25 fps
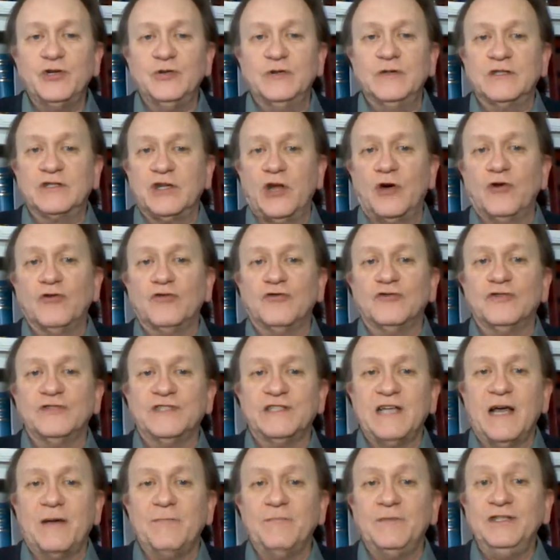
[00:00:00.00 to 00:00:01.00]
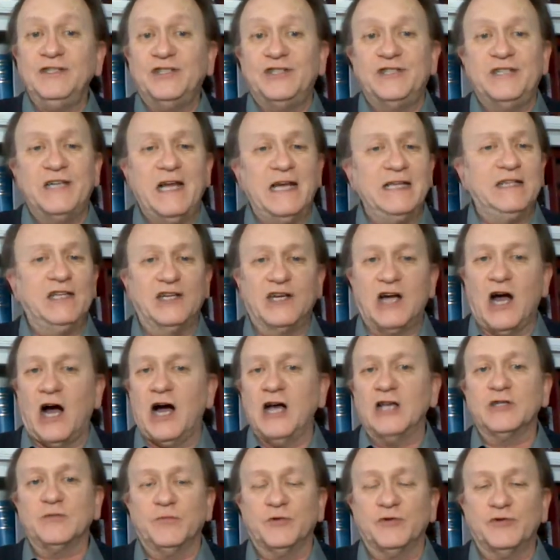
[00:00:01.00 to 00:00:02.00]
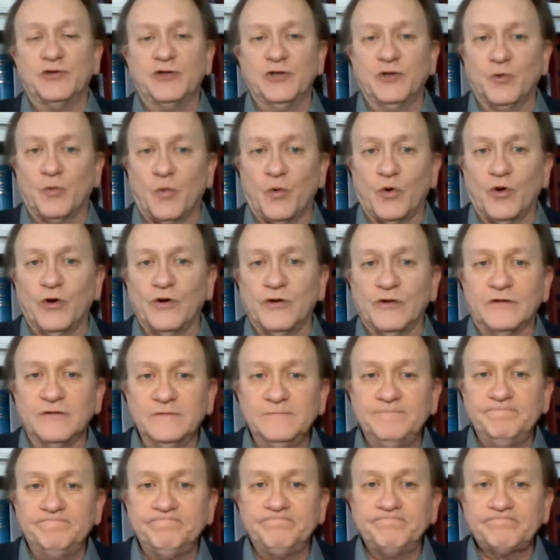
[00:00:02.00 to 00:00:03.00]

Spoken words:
to his local assemblies to take the gospel to the world.